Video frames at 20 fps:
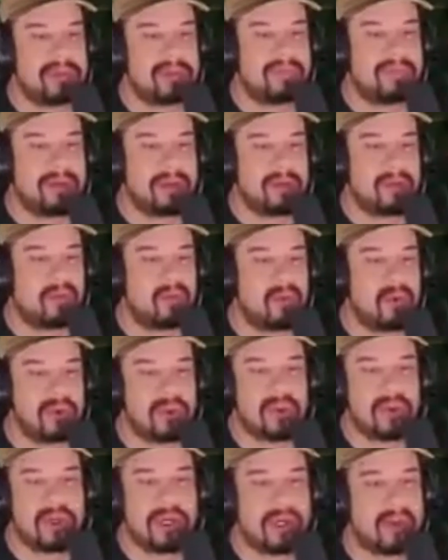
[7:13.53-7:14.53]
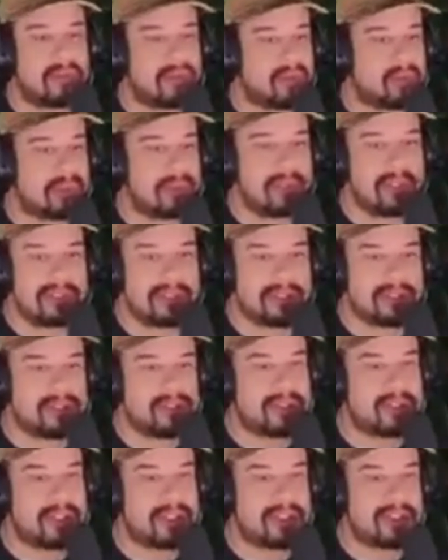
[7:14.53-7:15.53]
the fucking warlord and I'm the one that makes these
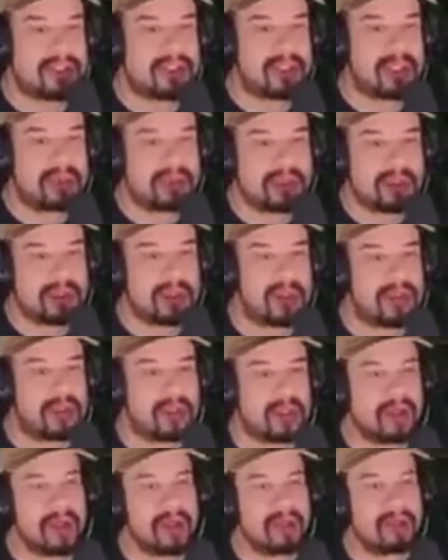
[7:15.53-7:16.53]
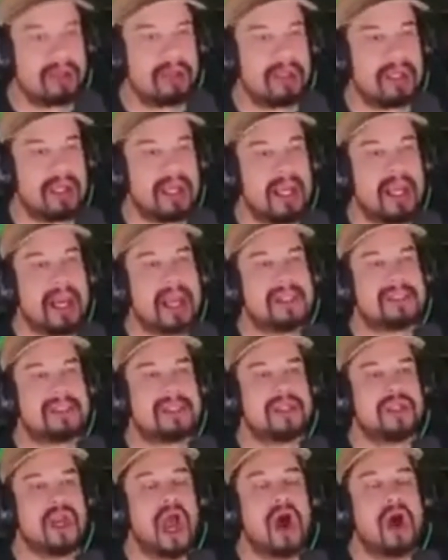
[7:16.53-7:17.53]
decisions, and I'm like, and I
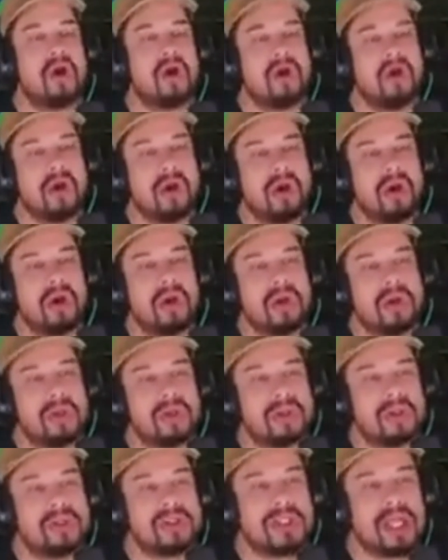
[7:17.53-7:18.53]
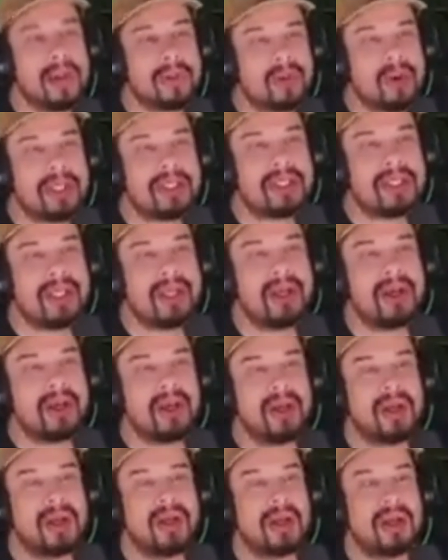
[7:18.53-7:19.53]
say, yo, stop right there.
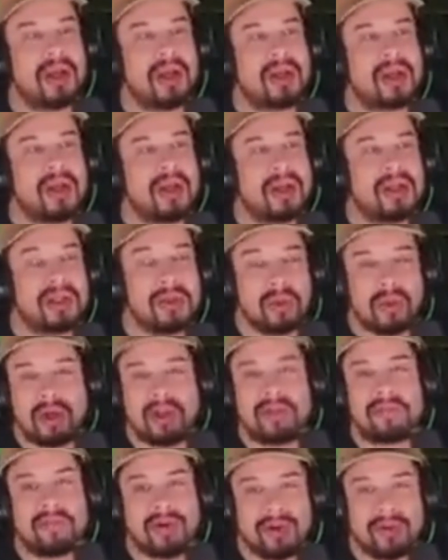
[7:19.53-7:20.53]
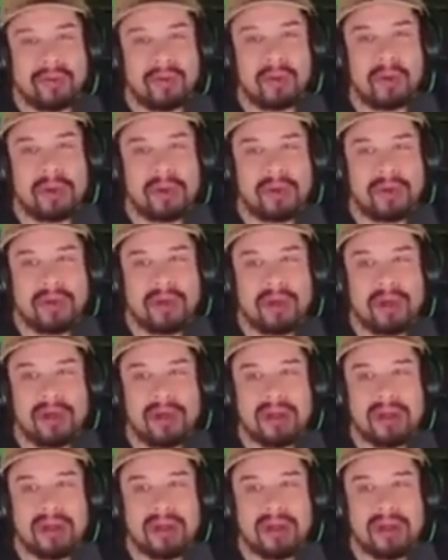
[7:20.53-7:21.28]
You are the fucking warlord.